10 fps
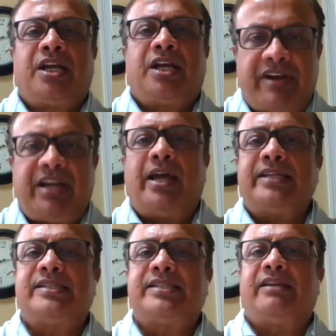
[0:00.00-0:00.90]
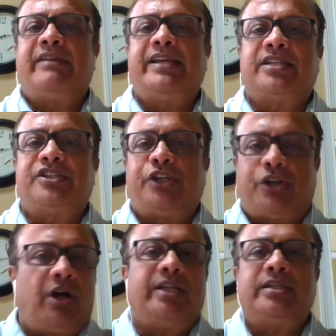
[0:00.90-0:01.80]
Greenlight series, as you
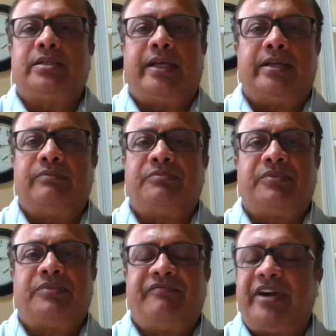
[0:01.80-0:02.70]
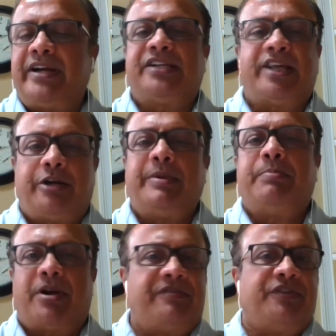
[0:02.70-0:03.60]
call it, and very excited to be
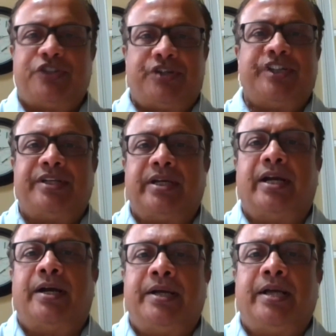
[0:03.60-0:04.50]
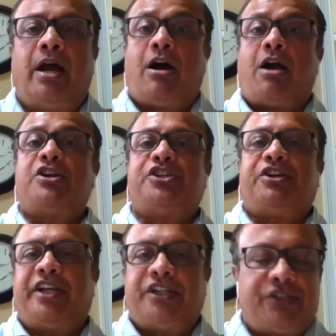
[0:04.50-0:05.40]
part of your journey, our
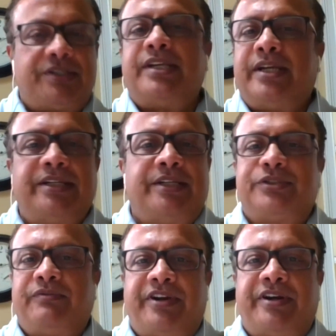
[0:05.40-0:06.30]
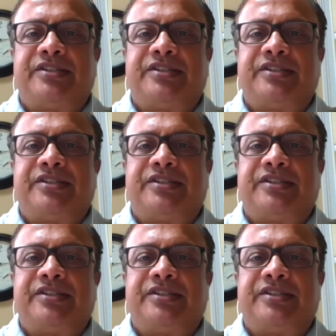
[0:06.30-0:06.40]
journey, I should say. Yeah, so very